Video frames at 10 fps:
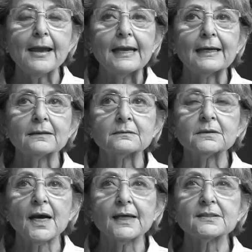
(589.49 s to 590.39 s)

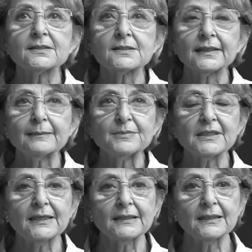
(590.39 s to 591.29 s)
and I slept
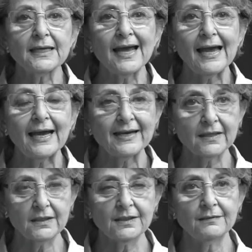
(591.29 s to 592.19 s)
in an
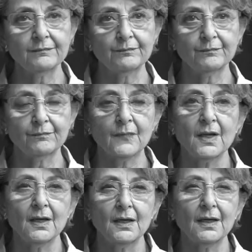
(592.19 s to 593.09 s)
attic,
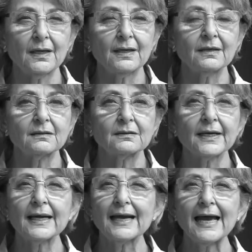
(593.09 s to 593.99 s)
and
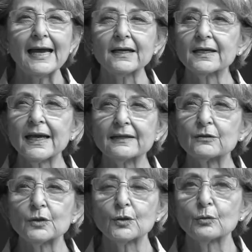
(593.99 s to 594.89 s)
that attic had
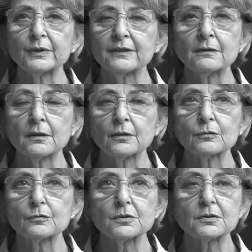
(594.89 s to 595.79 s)
no
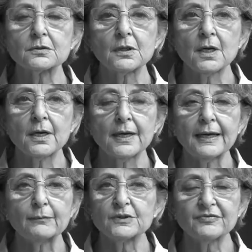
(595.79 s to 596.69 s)
windows.
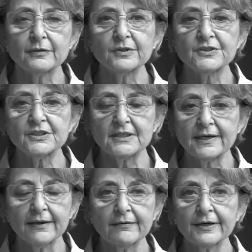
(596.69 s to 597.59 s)
It was very
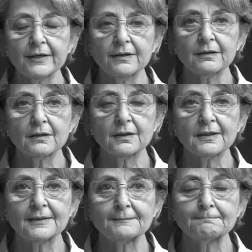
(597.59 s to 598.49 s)
scary,
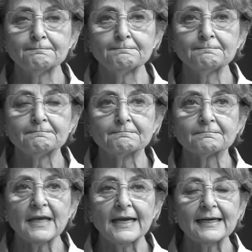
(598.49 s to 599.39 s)
and
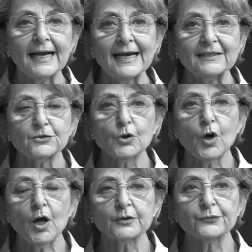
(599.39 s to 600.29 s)
I had to
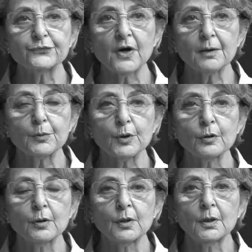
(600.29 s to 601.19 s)
call the
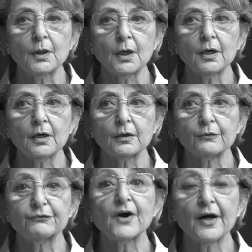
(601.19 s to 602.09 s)
farmer
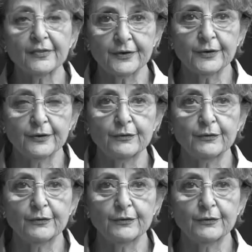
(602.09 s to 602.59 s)
father,